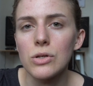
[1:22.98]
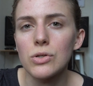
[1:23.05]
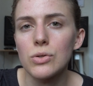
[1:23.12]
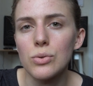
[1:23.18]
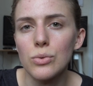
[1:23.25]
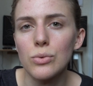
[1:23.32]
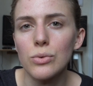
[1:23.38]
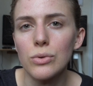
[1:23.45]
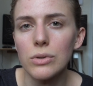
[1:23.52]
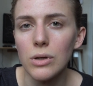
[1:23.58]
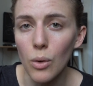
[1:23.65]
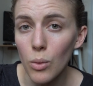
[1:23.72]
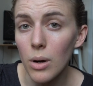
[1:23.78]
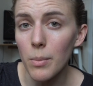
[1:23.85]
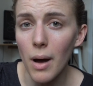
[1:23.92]
to
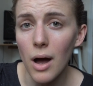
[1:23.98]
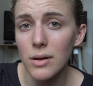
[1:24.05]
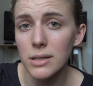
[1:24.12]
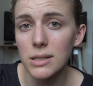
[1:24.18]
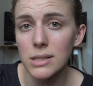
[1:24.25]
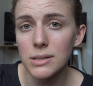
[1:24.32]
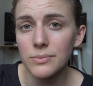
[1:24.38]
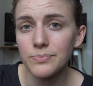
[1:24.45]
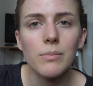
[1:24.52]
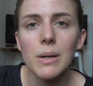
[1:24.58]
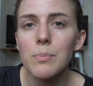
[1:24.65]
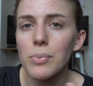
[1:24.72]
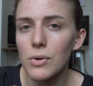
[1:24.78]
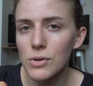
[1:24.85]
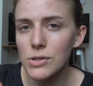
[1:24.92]
go about it. My
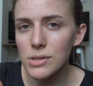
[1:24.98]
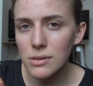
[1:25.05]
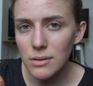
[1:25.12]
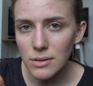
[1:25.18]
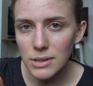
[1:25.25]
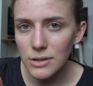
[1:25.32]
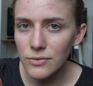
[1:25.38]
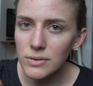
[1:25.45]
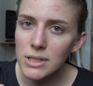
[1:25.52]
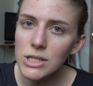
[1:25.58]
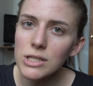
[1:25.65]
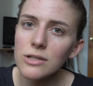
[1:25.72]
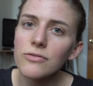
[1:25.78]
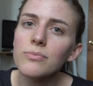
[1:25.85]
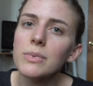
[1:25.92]
personal
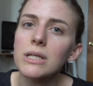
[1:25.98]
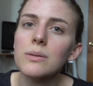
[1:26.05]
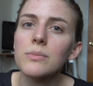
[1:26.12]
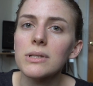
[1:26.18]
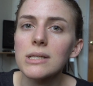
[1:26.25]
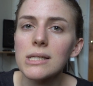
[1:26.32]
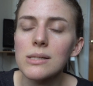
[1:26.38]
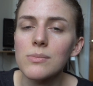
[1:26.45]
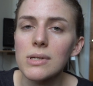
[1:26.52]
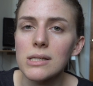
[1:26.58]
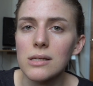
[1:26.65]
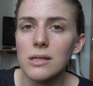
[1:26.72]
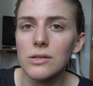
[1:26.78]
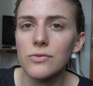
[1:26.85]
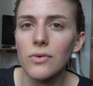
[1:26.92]
definition of minimalism
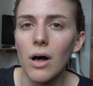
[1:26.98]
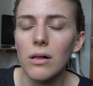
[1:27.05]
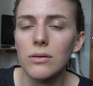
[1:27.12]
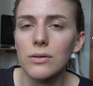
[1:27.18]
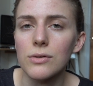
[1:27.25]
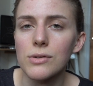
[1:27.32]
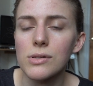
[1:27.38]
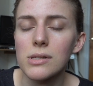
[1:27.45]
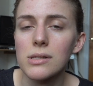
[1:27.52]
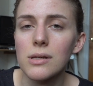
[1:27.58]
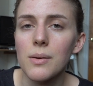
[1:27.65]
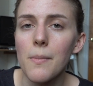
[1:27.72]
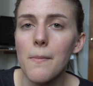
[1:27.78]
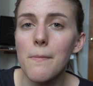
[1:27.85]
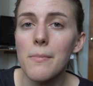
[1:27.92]
is as follows.
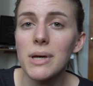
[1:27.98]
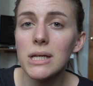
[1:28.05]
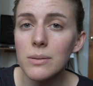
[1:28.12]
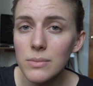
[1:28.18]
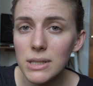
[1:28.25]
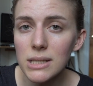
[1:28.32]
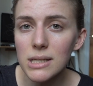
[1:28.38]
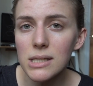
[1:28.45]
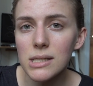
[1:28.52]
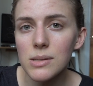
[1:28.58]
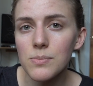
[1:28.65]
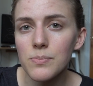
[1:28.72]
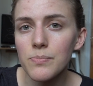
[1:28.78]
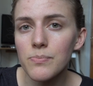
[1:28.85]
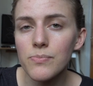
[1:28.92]

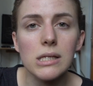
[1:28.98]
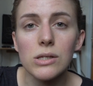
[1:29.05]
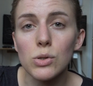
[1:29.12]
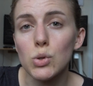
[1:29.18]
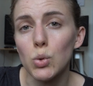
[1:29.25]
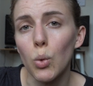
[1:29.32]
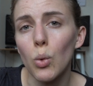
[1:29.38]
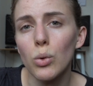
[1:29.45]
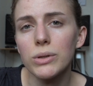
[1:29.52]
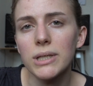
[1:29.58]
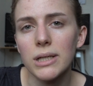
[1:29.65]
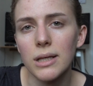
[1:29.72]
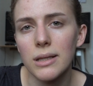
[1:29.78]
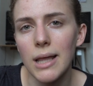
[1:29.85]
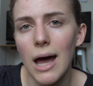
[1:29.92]
Minimalism is a tool
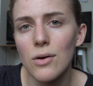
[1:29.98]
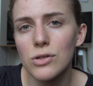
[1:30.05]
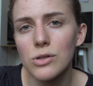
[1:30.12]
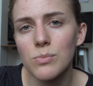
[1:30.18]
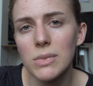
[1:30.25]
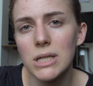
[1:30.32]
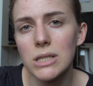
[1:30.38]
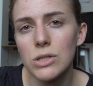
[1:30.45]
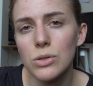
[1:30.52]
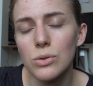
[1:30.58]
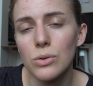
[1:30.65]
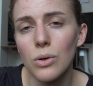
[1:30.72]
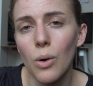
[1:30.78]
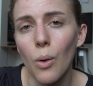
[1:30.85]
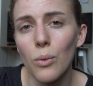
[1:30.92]
that allows me
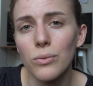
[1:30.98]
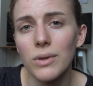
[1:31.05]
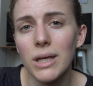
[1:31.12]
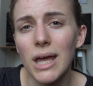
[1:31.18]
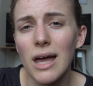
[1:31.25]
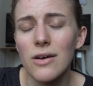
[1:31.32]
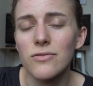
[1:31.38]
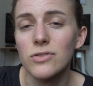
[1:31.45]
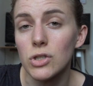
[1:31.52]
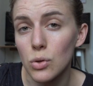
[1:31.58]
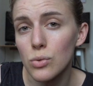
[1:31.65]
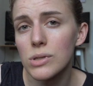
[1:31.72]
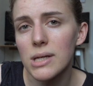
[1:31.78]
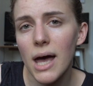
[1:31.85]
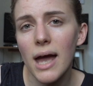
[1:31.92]
to only have
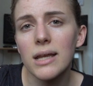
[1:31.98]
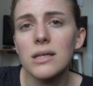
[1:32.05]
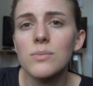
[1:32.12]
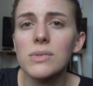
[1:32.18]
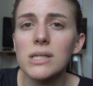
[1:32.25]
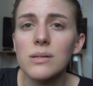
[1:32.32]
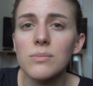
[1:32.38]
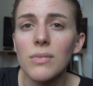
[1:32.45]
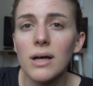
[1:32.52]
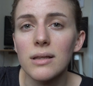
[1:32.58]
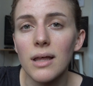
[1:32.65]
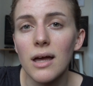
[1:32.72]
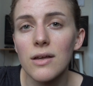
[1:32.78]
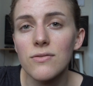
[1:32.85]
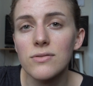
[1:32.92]
those items in my
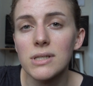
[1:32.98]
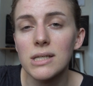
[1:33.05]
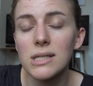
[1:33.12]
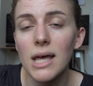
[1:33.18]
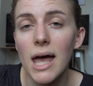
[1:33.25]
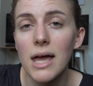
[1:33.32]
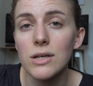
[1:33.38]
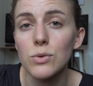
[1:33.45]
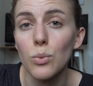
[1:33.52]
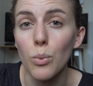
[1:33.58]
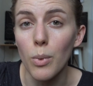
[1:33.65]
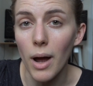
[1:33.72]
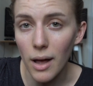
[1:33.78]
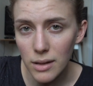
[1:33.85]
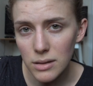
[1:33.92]
life that add
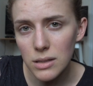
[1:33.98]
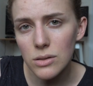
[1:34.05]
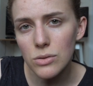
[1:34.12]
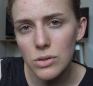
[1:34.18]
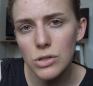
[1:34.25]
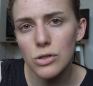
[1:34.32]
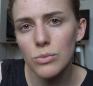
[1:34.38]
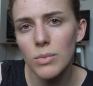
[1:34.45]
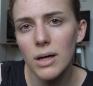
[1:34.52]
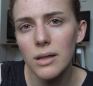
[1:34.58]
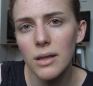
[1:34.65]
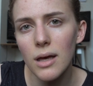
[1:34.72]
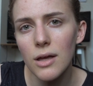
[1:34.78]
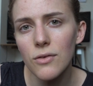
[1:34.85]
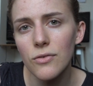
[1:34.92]
value to my
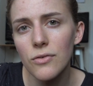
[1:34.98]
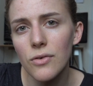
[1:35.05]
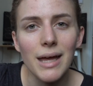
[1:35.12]
life,